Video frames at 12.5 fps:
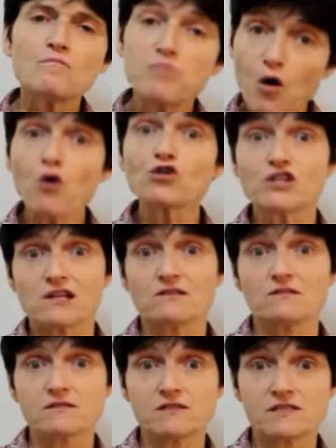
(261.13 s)

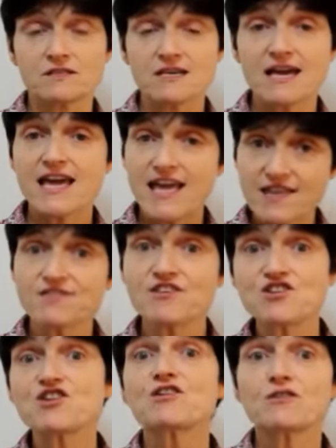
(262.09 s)
portals in
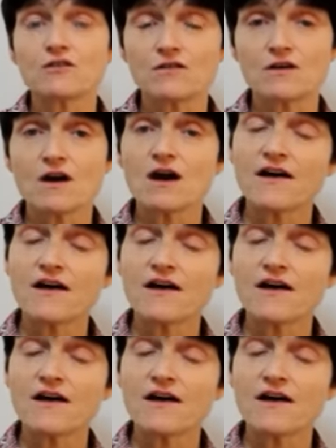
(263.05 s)
the year,